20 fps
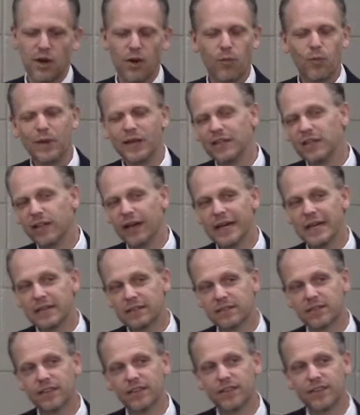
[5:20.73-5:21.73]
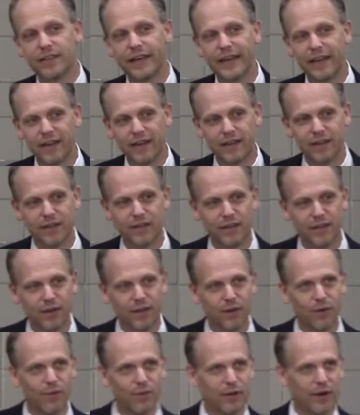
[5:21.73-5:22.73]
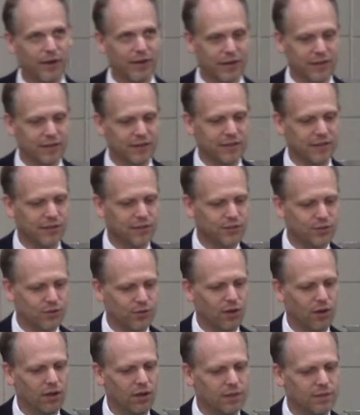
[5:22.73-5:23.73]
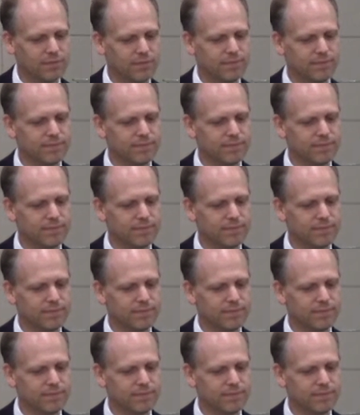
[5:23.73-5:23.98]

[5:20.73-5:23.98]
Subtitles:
We like to think we are in control.